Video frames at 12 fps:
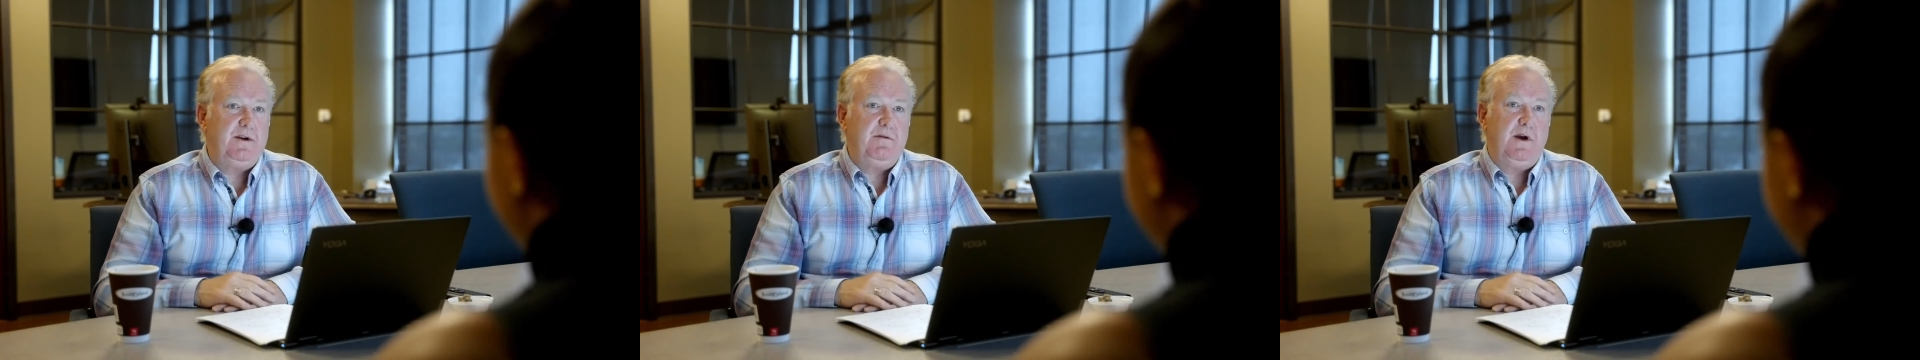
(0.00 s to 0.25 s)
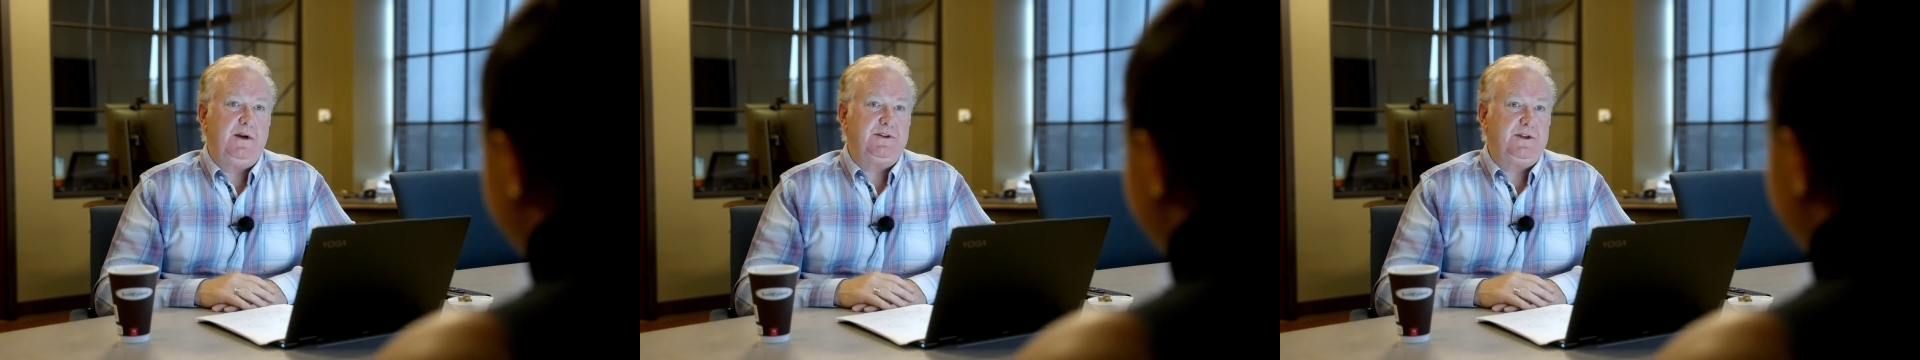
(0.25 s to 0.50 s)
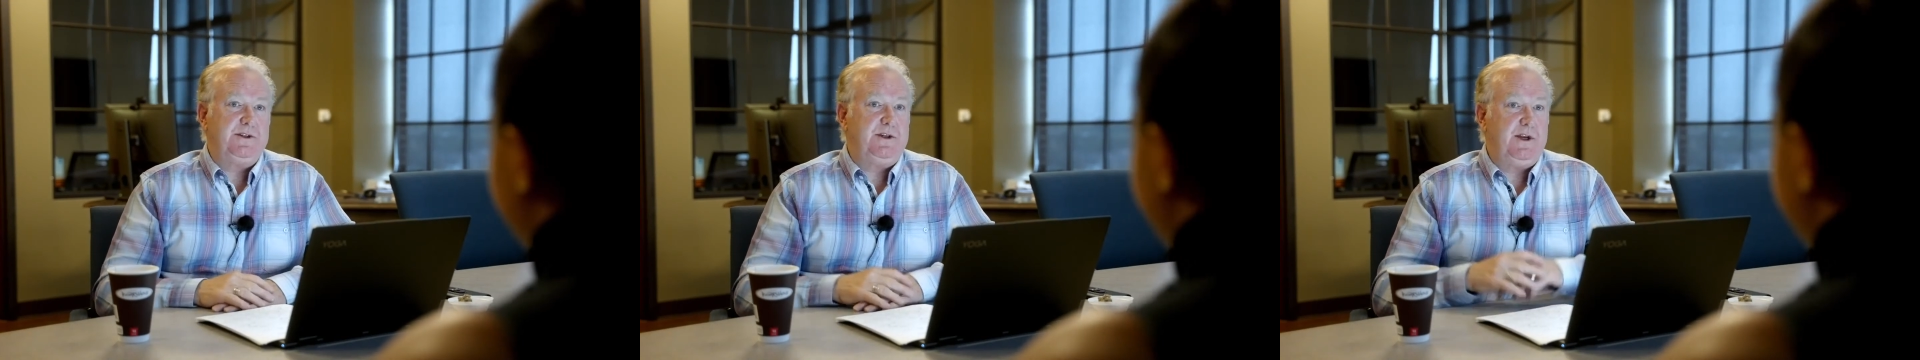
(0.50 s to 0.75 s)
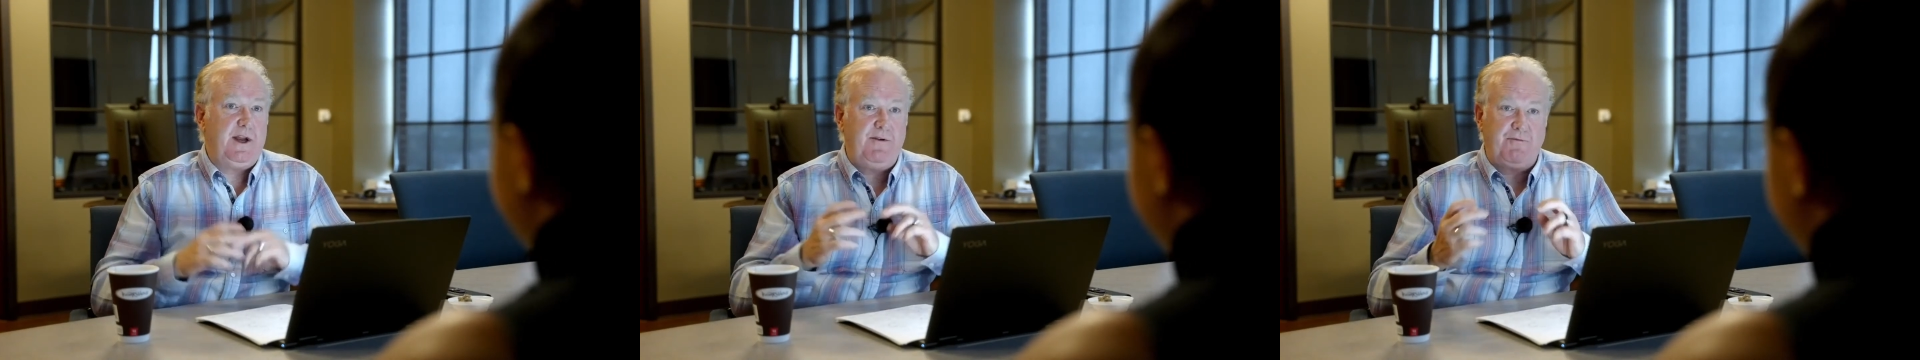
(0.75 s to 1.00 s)
a
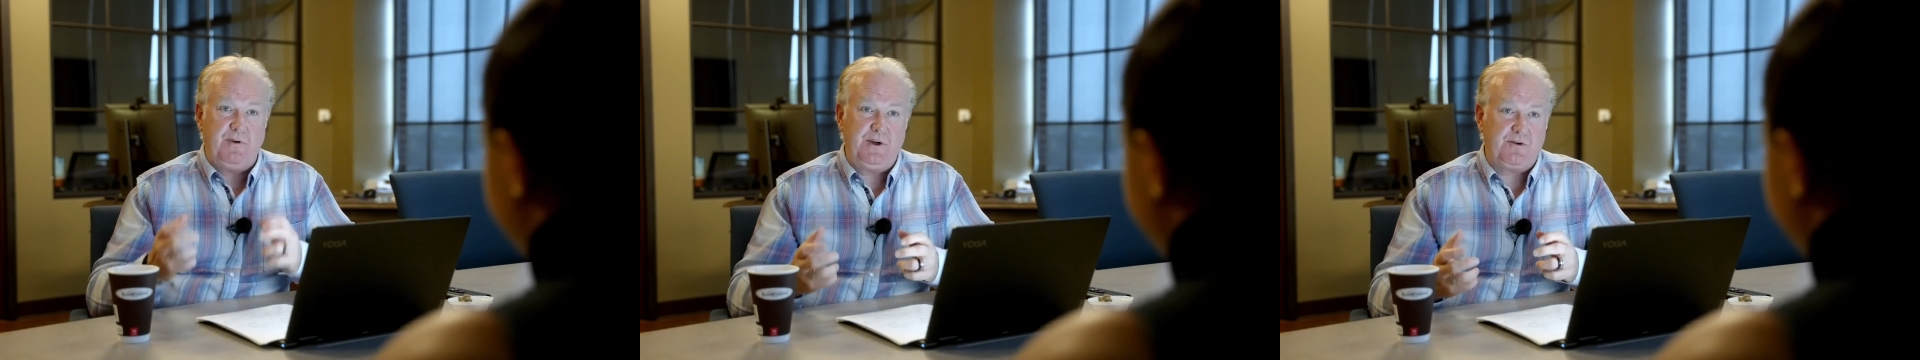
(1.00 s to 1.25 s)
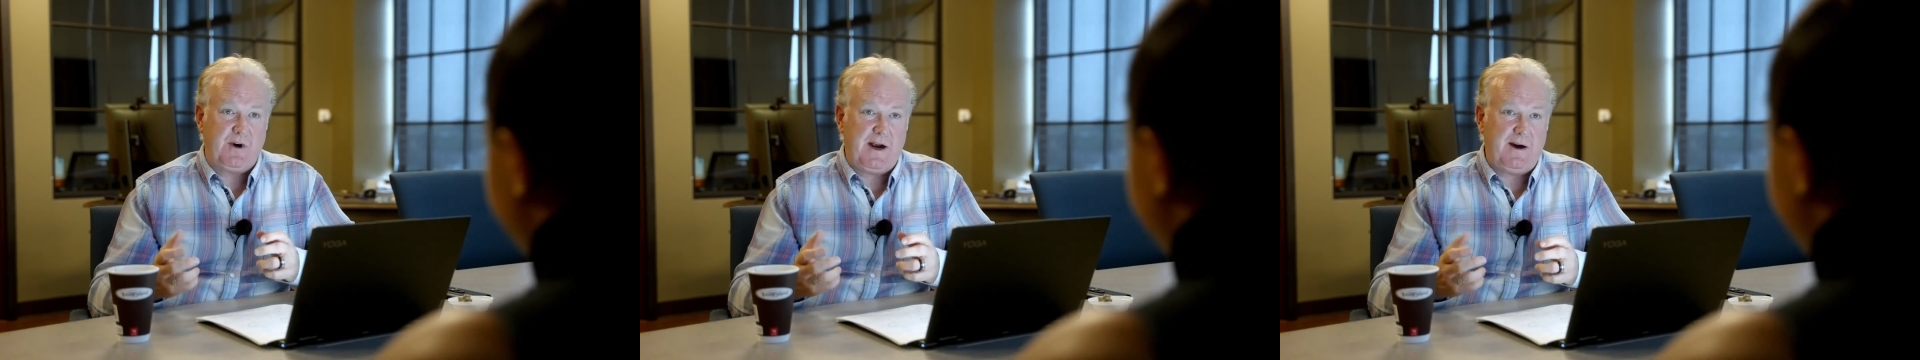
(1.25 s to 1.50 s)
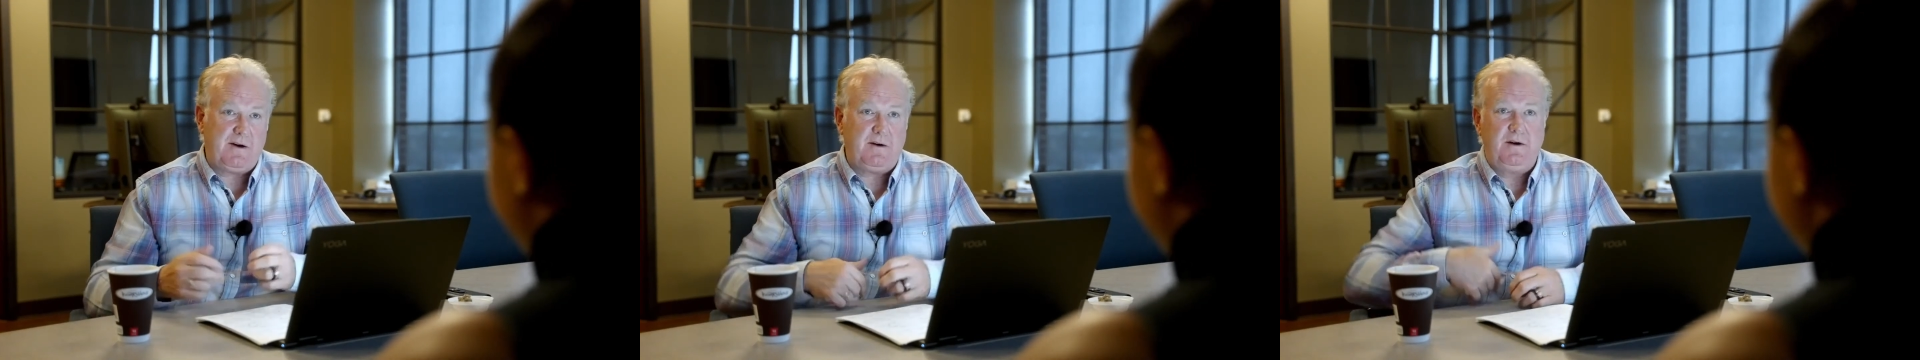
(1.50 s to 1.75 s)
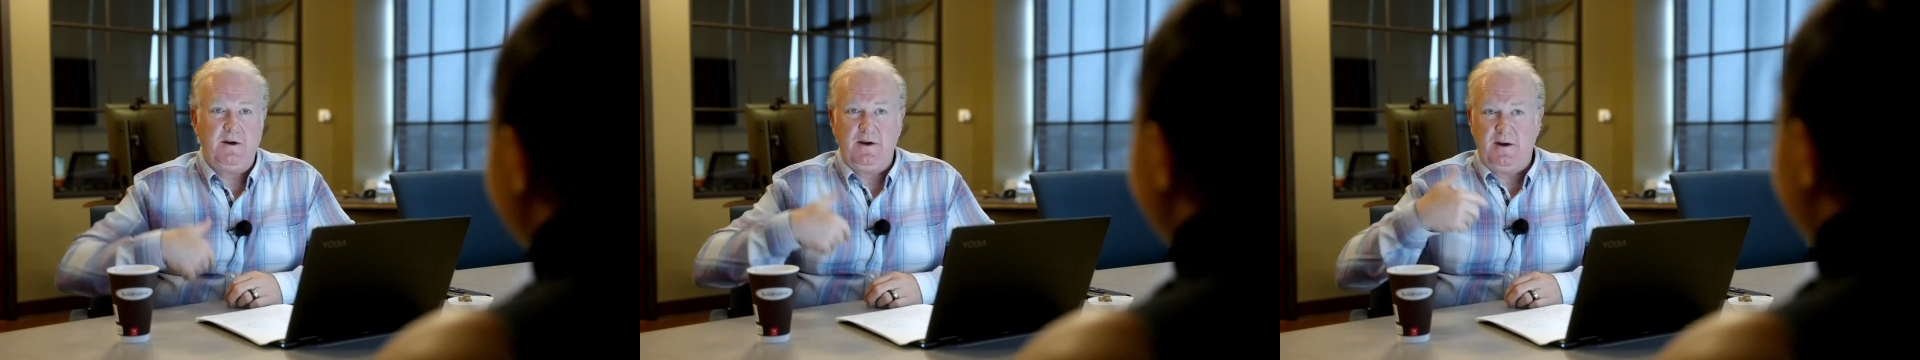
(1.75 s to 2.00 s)
60-day free trial,